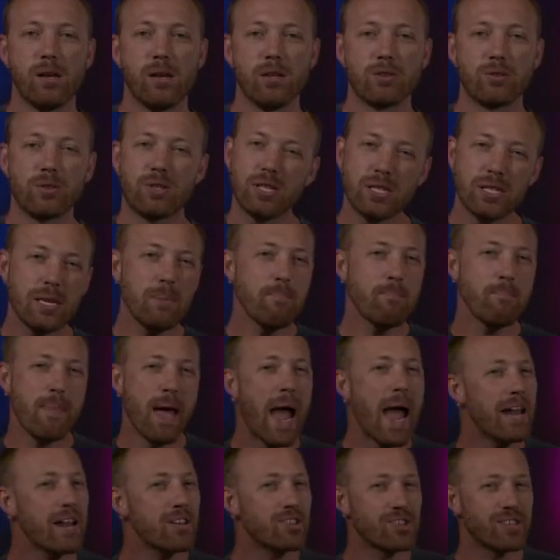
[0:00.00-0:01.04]
So just
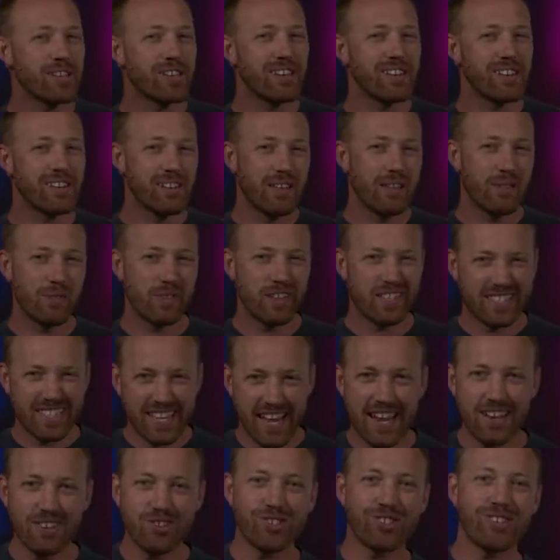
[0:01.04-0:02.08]
imagine the
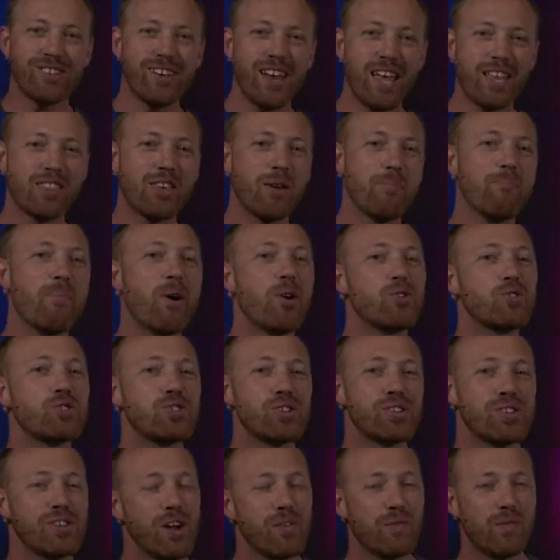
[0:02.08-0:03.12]
tension and the
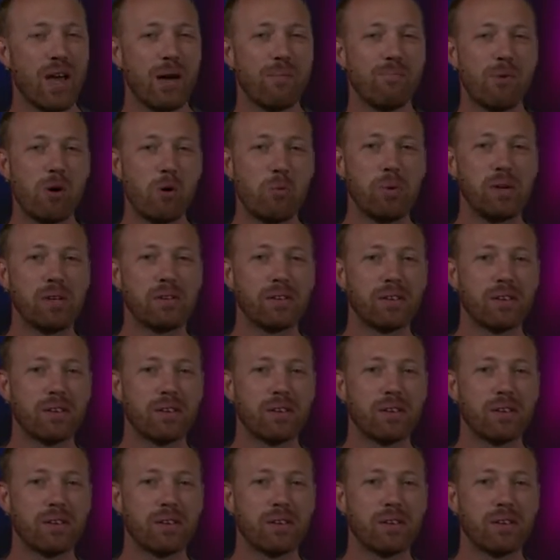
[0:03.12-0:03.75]
emotion of that moment.